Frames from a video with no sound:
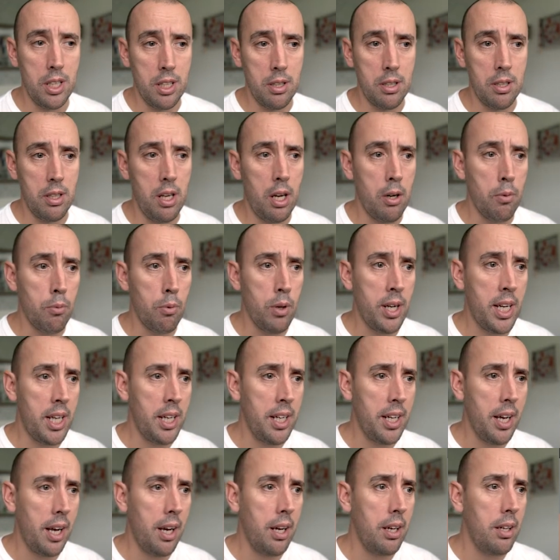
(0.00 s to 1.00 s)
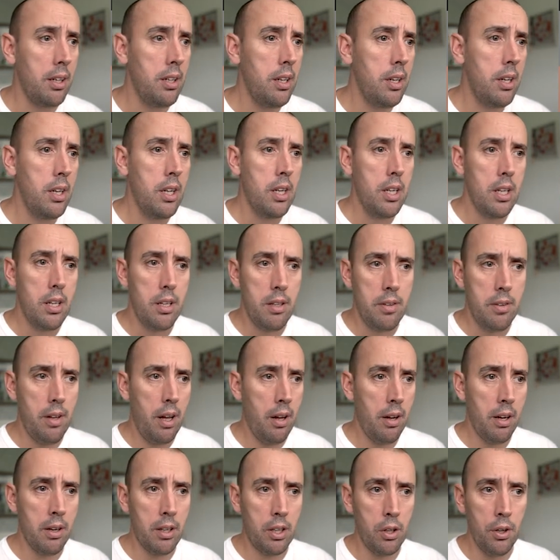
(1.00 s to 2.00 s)
the arena.
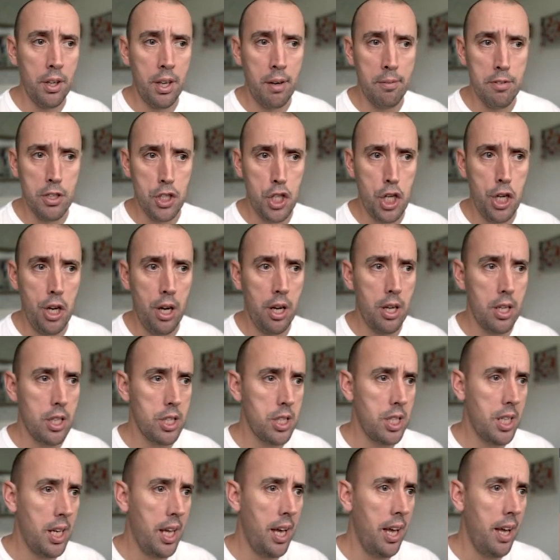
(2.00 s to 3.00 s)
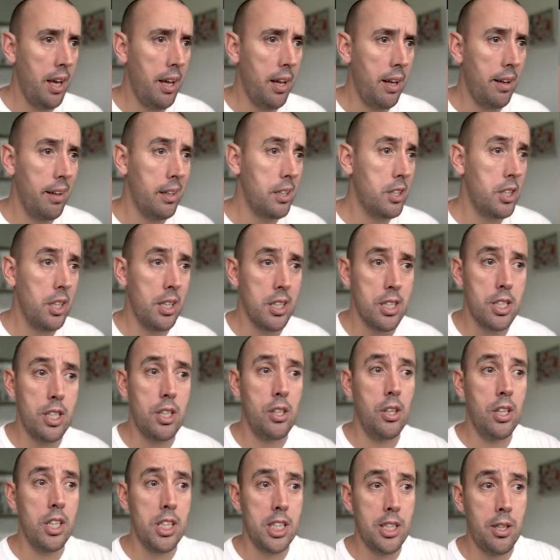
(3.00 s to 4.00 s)
Got another church there, to the
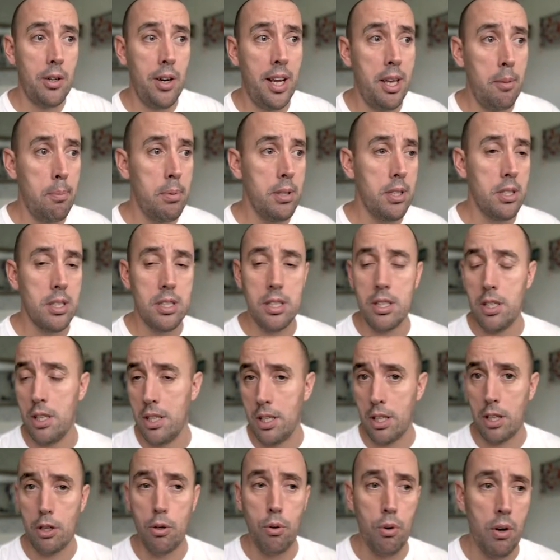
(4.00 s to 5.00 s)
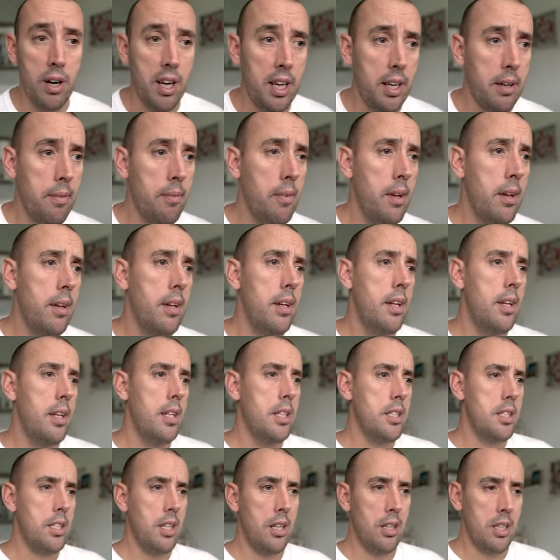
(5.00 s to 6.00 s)
skyscrapers, to the crane.
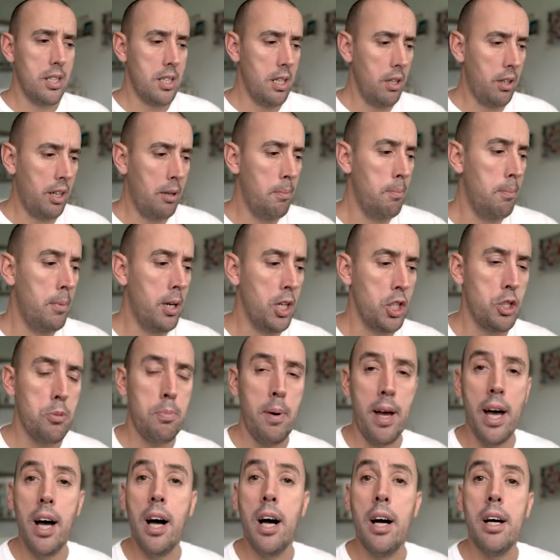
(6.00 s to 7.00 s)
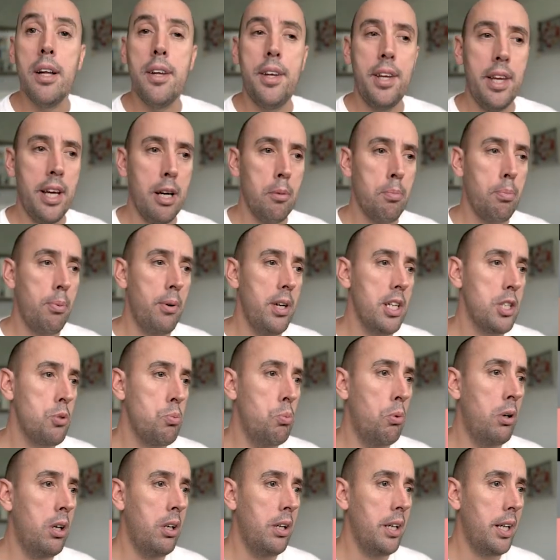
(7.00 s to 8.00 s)
So it's looking much better. Now press
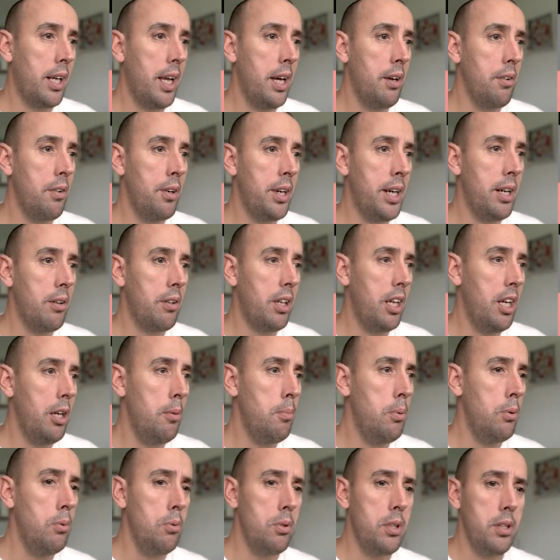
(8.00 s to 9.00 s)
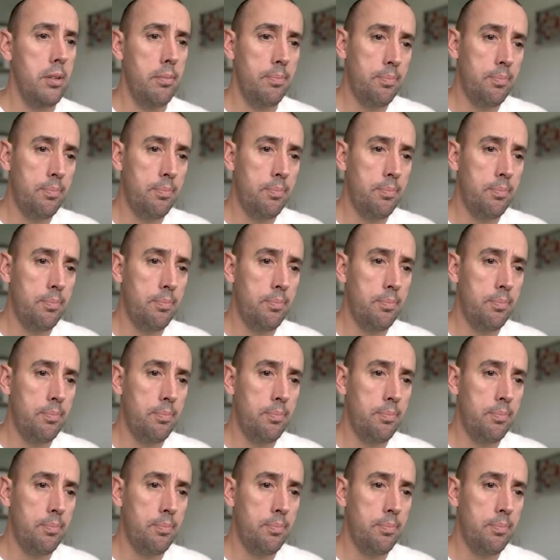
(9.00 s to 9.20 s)
Y again on our keyboard,